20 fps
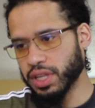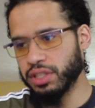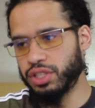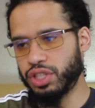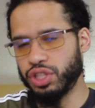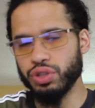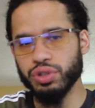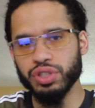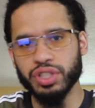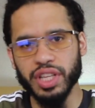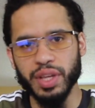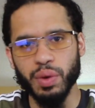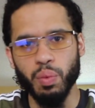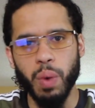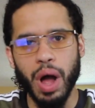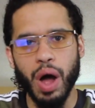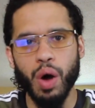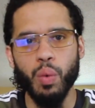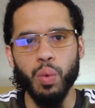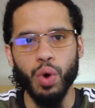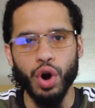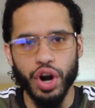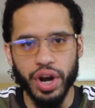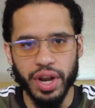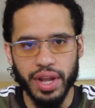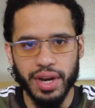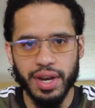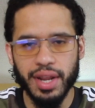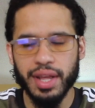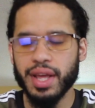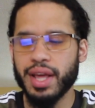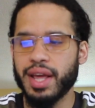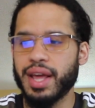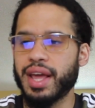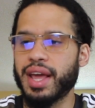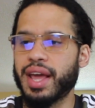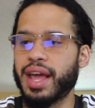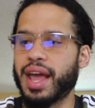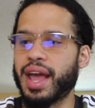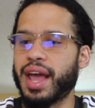It's usually well worded
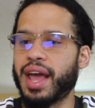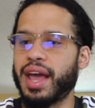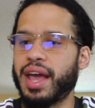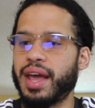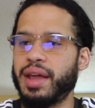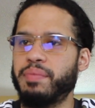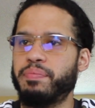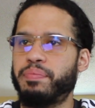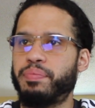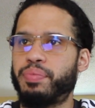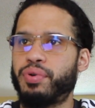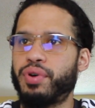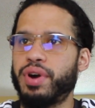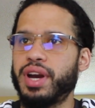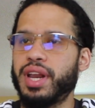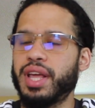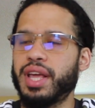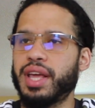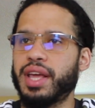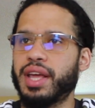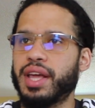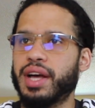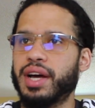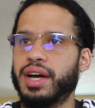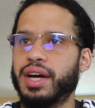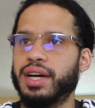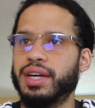and pretty.